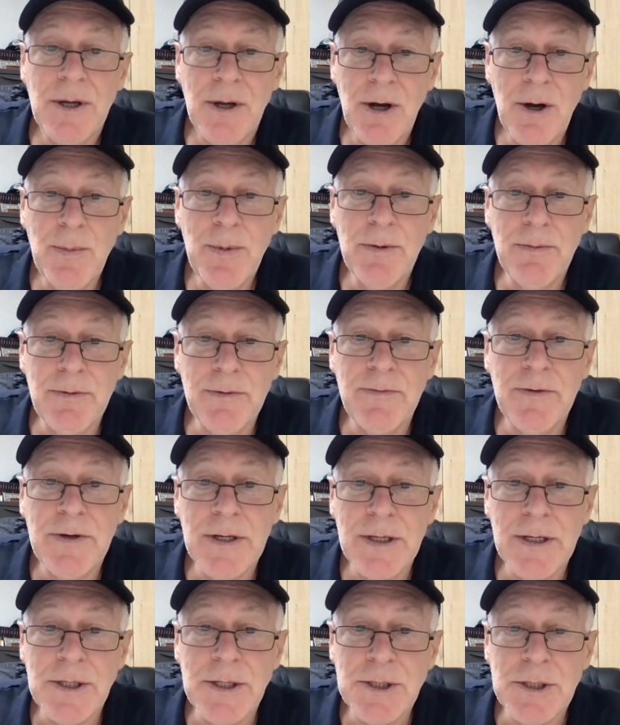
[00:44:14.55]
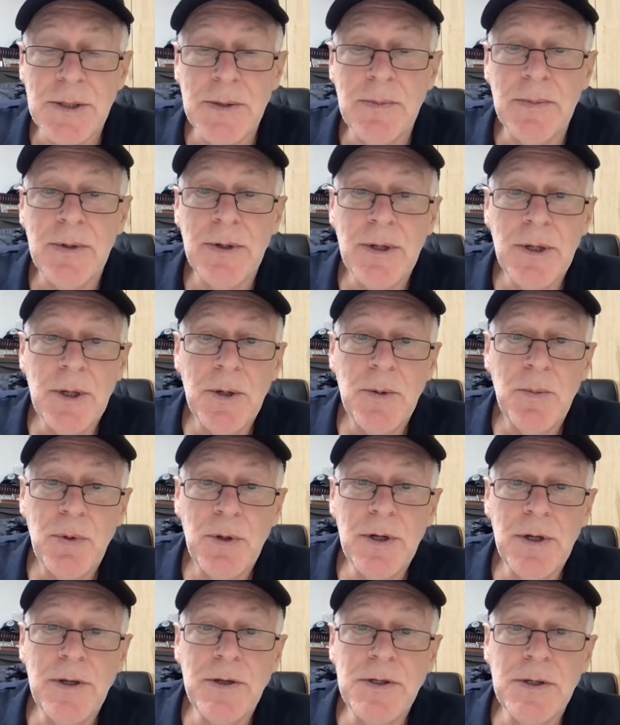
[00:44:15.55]
I'll be revealing some
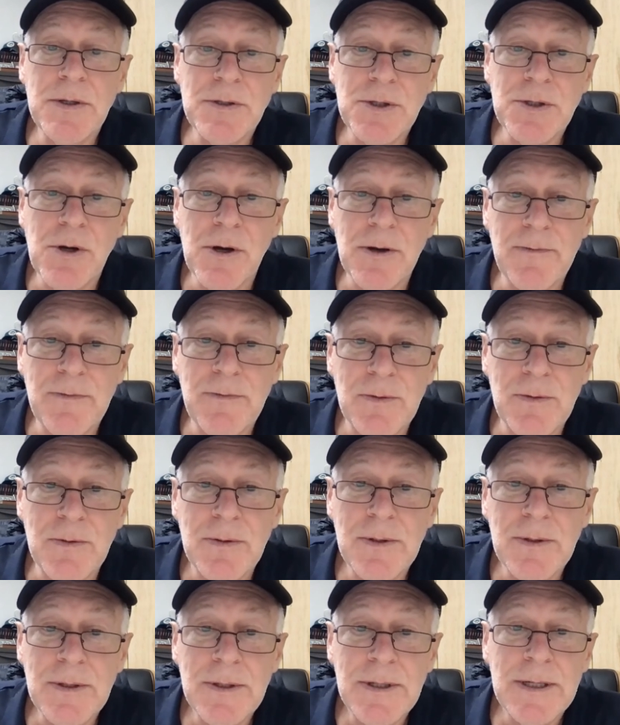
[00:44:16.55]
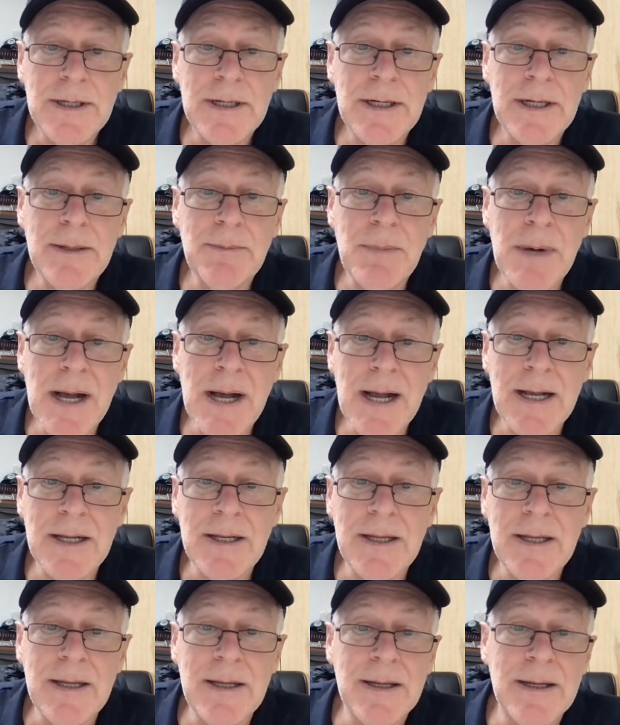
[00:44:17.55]
pretty insightful
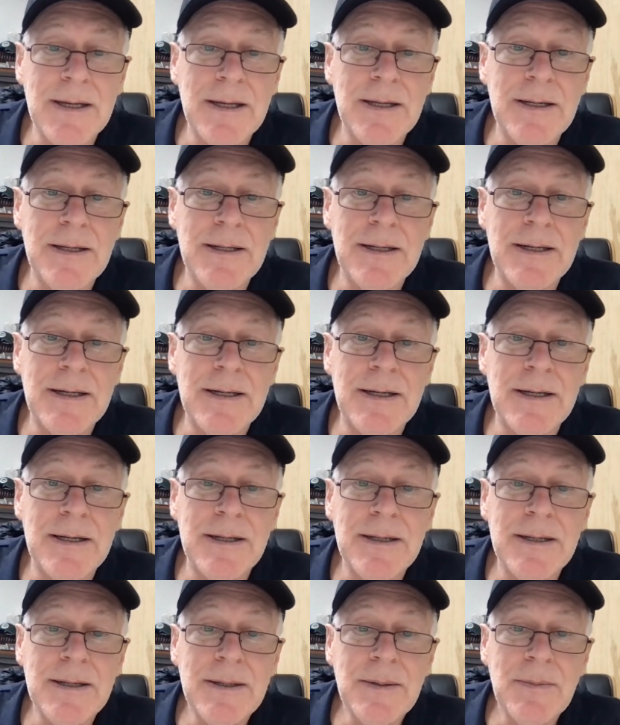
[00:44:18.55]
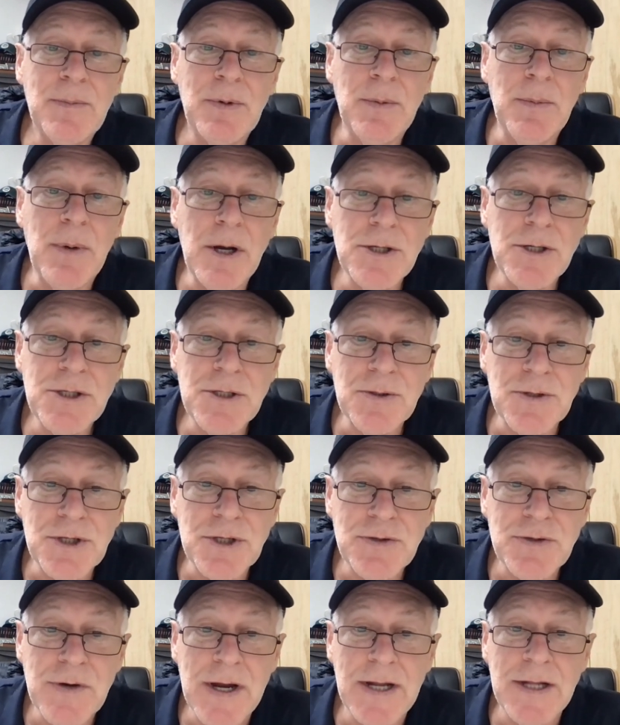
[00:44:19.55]
marketing and promotional
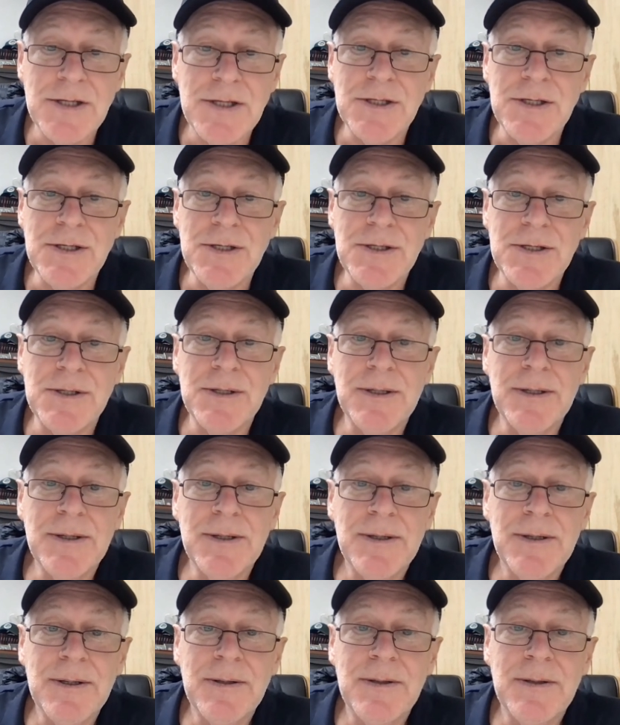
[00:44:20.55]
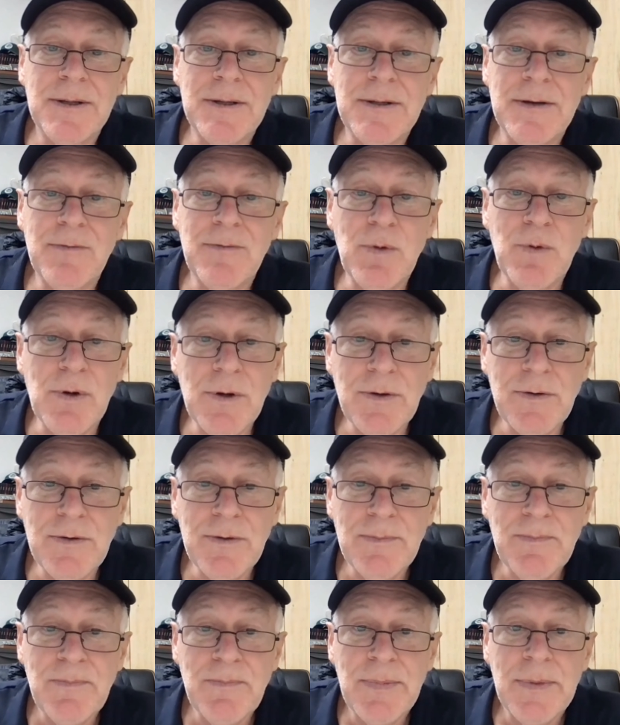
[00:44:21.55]
strategies that have
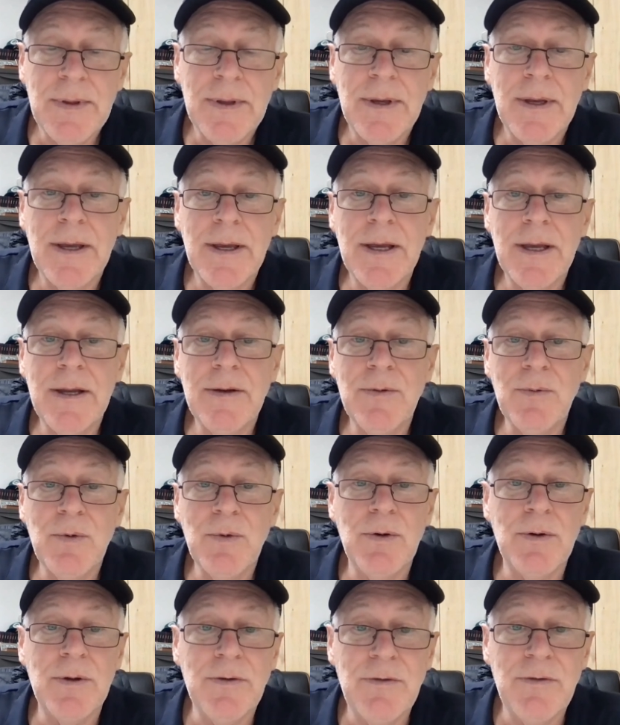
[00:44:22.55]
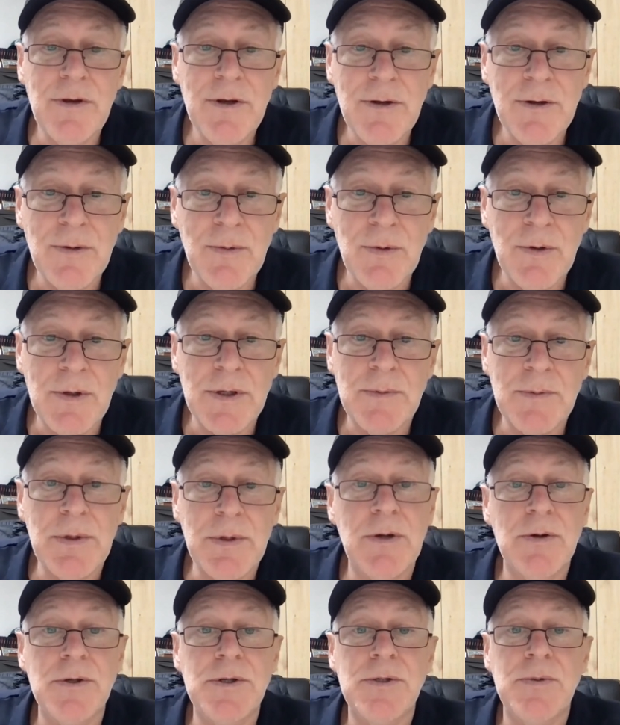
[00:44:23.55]
worked and will continue to work,
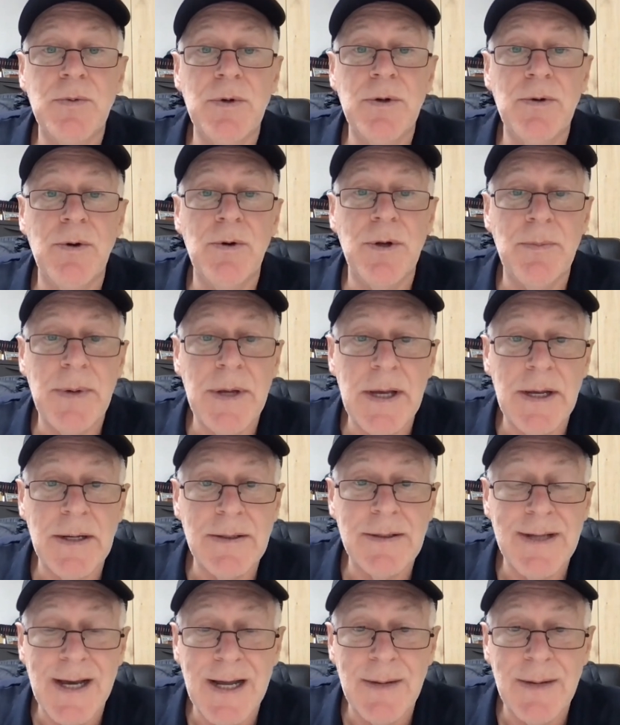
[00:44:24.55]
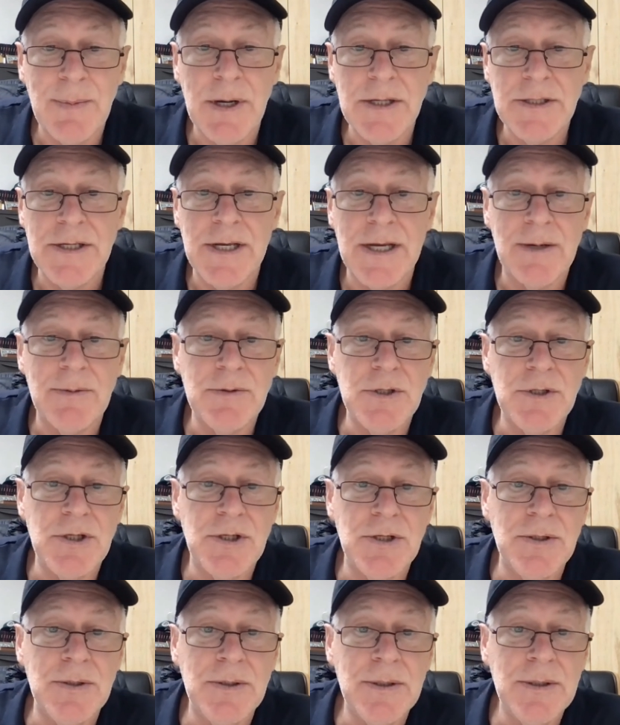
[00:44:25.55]
because we're on about database
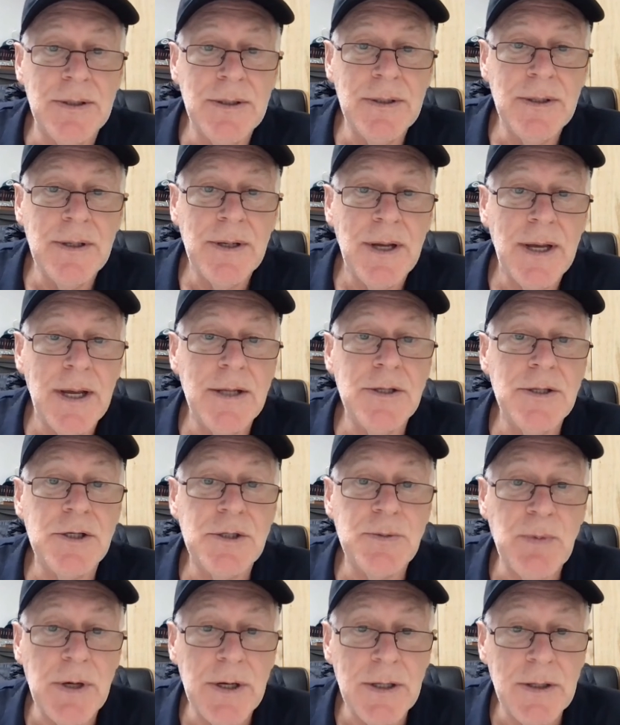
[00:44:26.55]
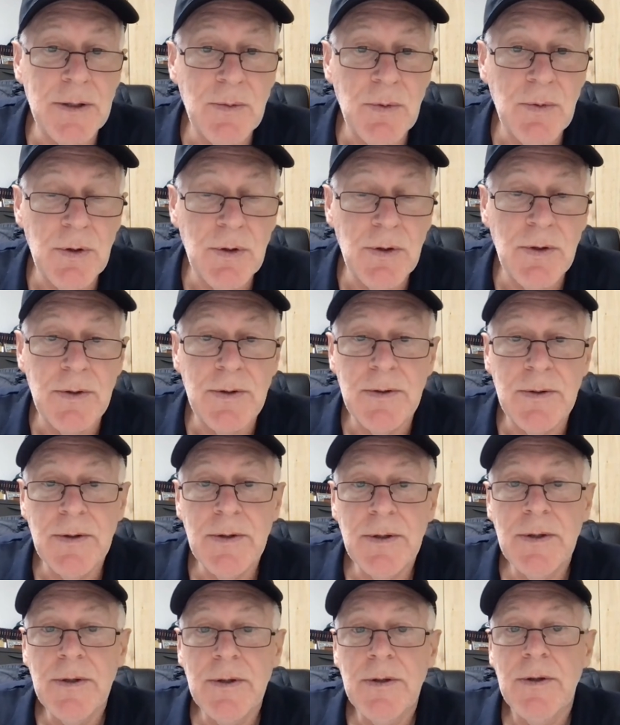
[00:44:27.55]
acquisition and spreading the word
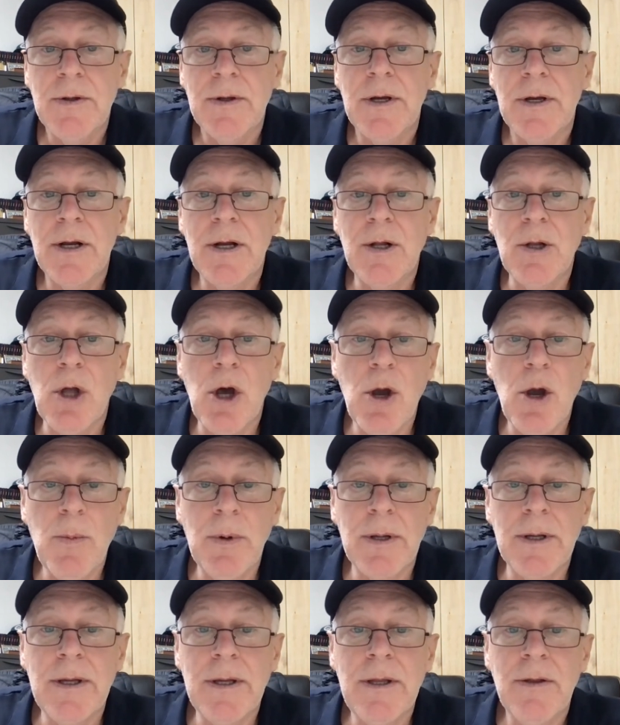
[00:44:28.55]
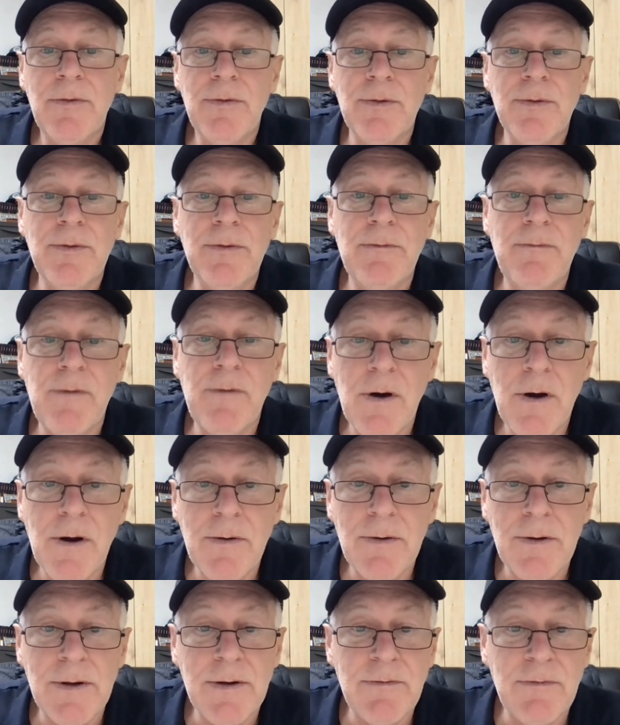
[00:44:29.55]
globally through the
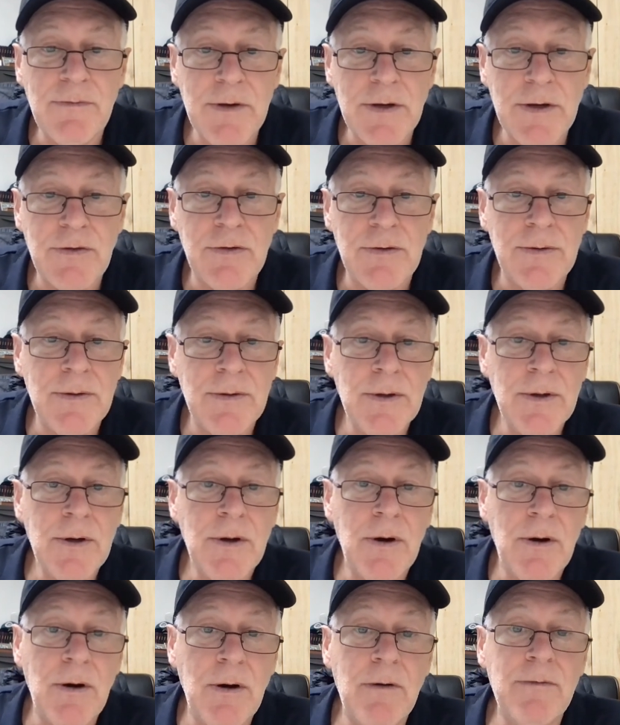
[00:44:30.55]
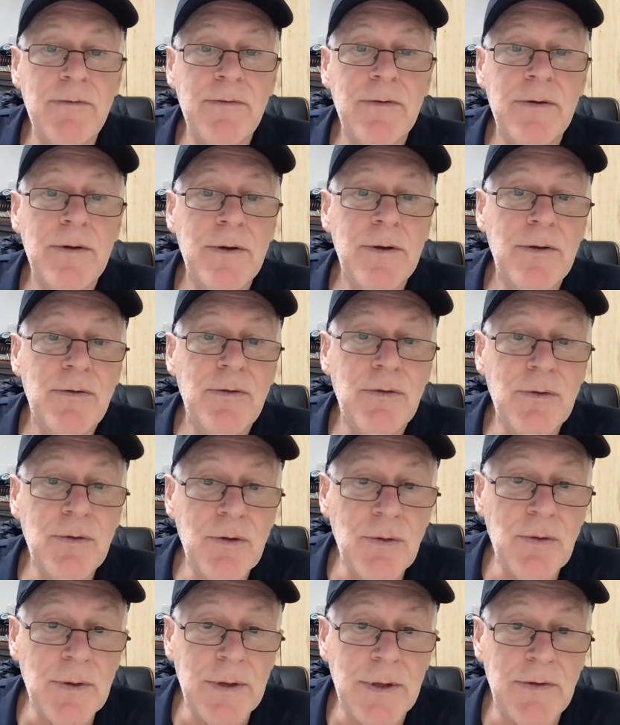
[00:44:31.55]
viral infection of
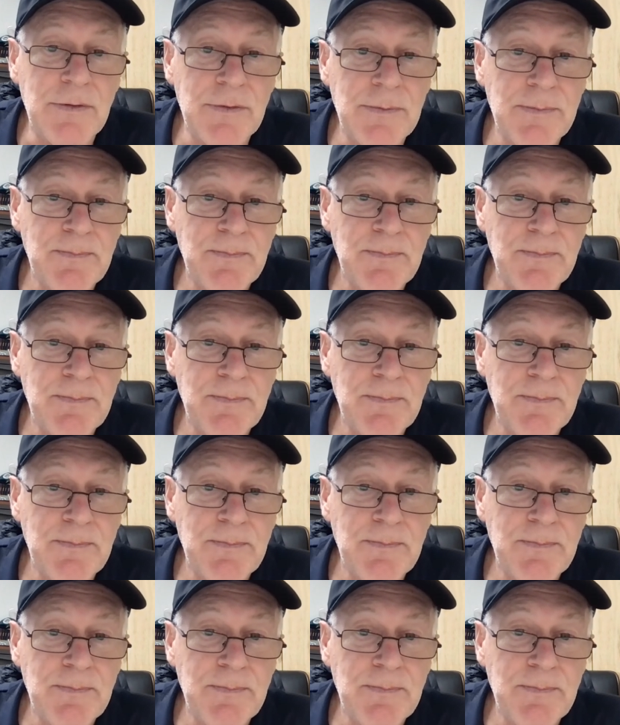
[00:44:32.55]
ZuCoins.